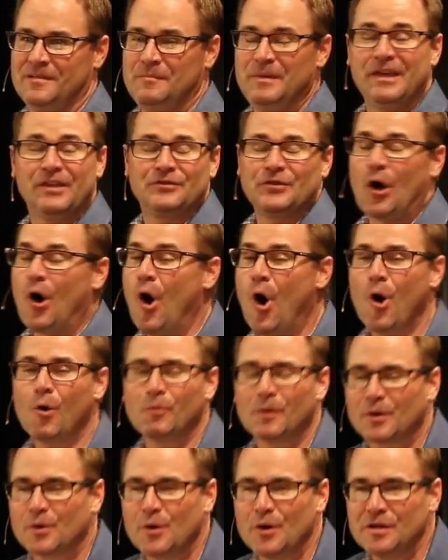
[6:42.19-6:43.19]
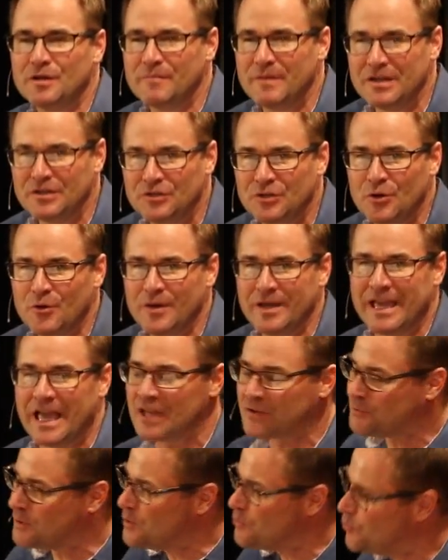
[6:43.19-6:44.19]
Because all we're going to be doing
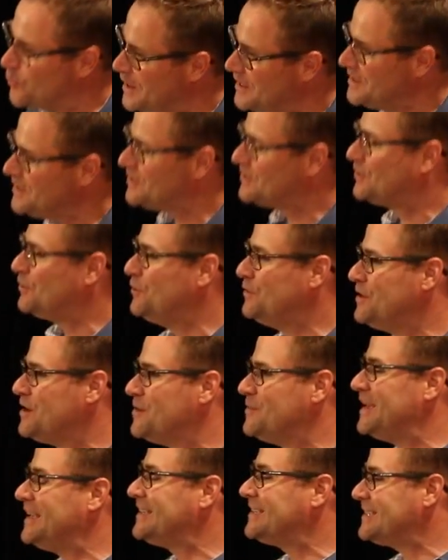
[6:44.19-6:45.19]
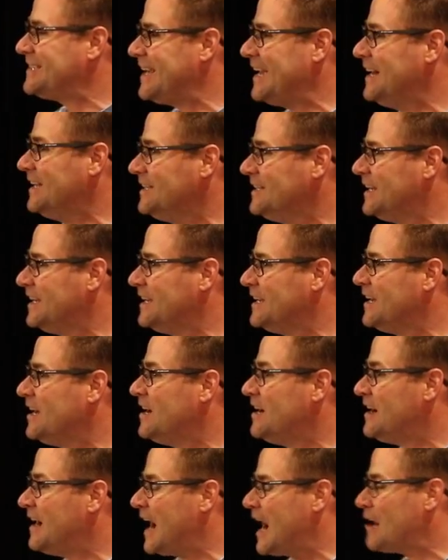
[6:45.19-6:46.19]
as we witness to them is telling
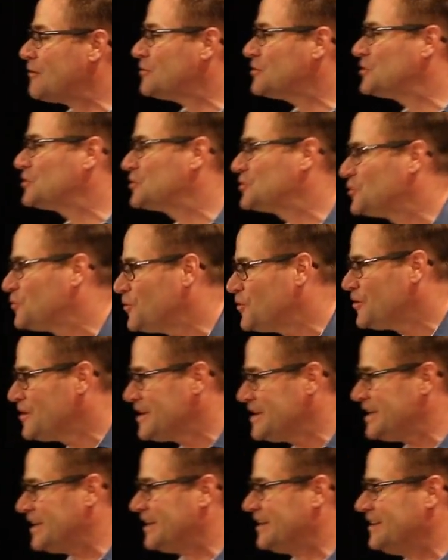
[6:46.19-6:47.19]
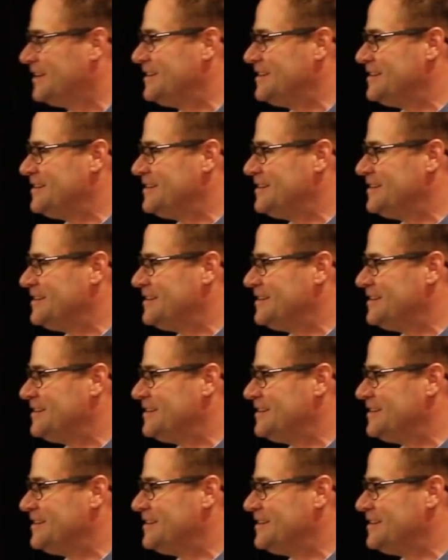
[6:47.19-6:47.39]
our story.